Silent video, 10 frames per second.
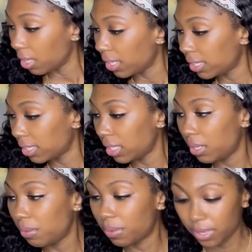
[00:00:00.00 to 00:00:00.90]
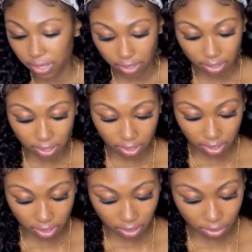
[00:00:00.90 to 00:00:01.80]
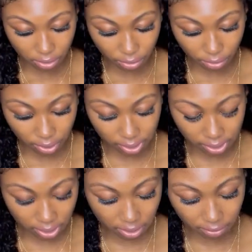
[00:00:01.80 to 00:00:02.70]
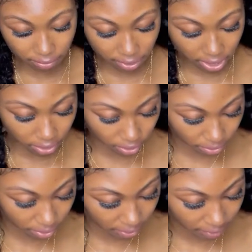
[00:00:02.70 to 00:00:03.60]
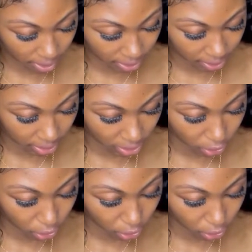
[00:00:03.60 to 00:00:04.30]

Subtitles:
Let's see what the retail value of this is.